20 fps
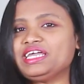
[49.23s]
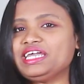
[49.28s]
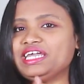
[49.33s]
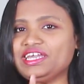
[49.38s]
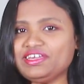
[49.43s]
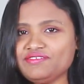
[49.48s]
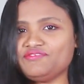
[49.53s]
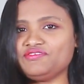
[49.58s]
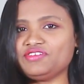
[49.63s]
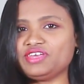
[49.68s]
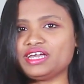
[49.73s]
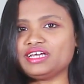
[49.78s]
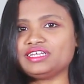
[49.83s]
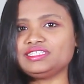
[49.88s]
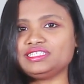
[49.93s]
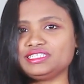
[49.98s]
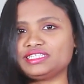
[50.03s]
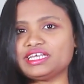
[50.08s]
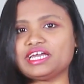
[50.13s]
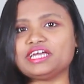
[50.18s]
If
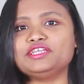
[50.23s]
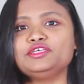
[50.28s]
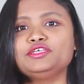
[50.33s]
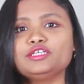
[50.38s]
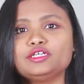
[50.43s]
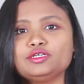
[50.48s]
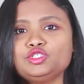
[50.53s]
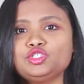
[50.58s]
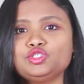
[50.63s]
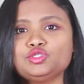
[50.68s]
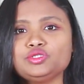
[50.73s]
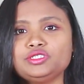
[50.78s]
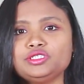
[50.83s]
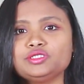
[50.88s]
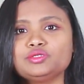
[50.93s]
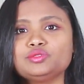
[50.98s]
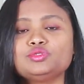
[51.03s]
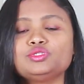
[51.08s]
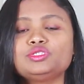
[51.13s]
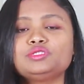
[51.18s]
yes, then you should
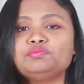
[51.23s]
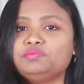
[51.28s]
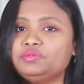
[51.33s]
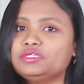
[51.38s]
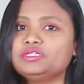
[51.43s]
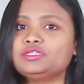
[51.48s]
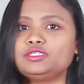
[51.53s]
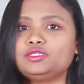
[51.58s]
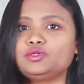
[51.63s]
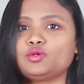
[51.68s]
use beard